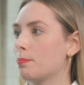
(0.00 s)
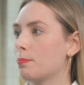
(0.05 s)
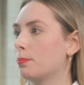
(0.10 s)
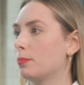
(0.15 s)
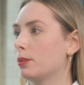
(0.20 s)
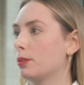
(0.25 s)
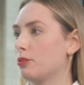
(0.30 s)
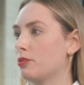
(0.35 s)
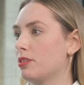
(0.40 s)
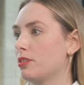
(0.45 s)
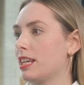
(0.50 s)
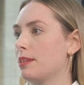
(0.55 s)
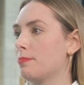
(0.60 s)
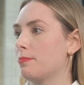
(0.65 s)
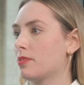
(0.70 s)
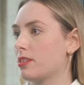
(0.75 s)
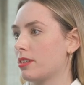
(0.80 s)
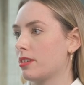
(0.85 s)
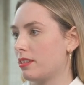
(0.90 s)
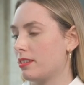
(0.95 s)
blue
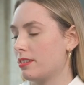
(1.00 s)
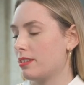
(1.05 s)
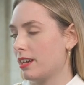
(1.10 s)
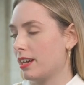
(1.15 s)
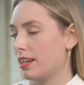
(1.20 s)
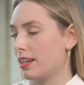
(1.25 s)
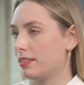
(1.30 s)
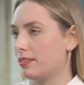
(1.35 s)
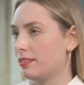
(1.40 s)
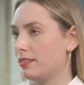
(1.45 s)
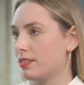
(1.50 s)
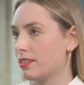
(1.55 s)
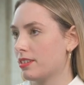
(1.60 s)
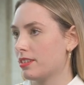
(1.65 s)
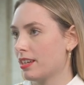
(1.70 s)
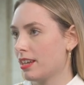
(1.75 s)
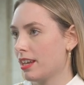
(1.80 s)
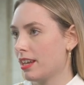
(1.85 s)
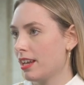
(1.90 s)
teams and